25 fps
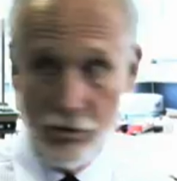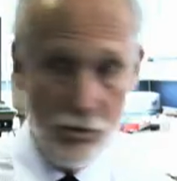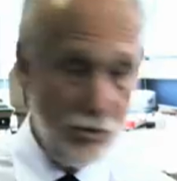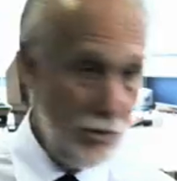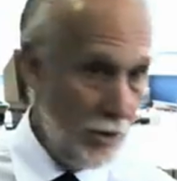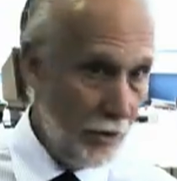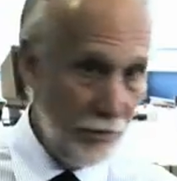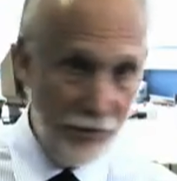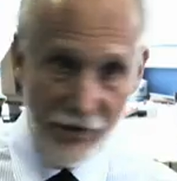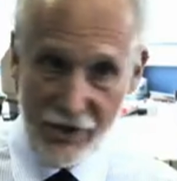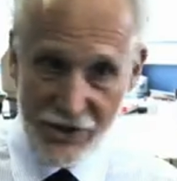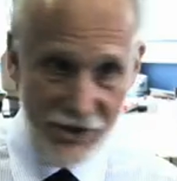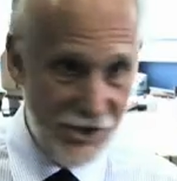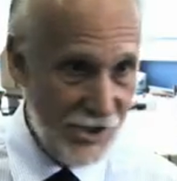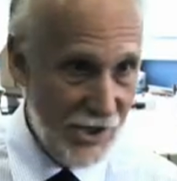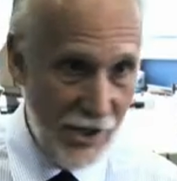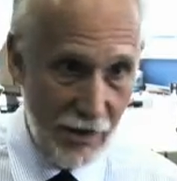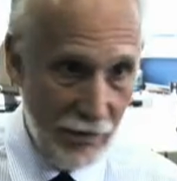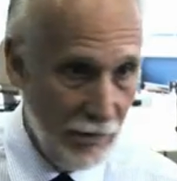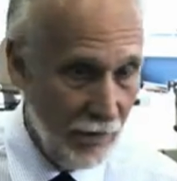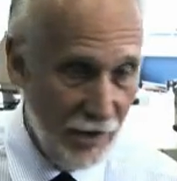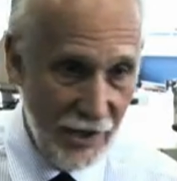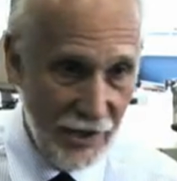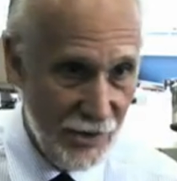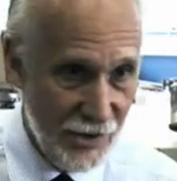not
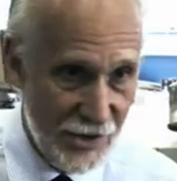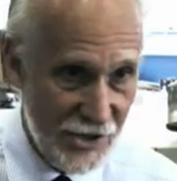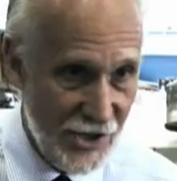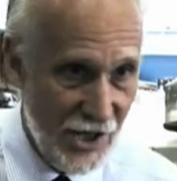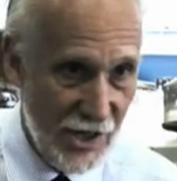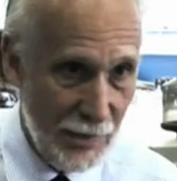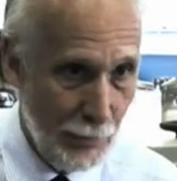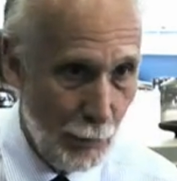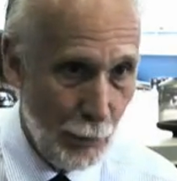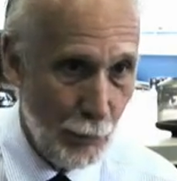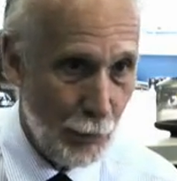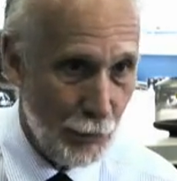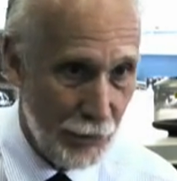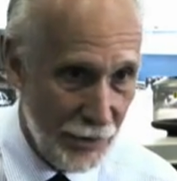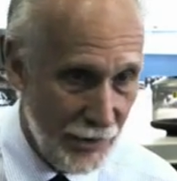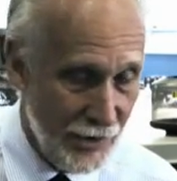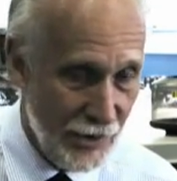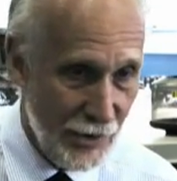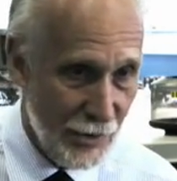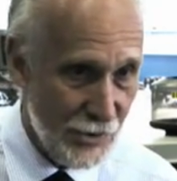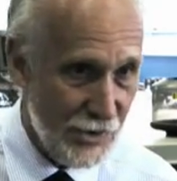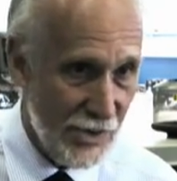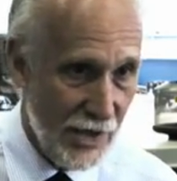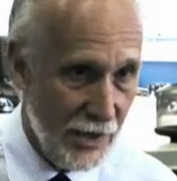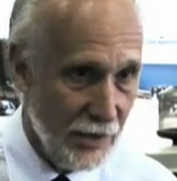necessarily in the same order that
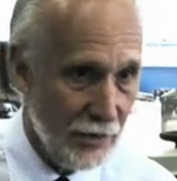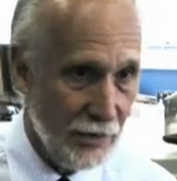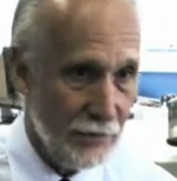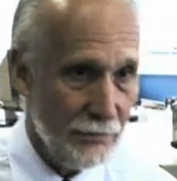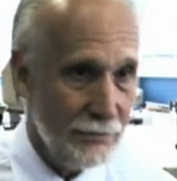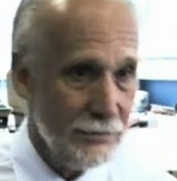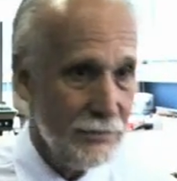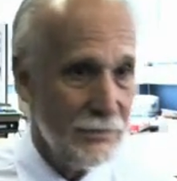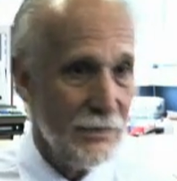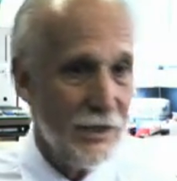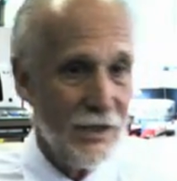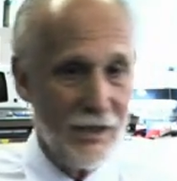you sent them,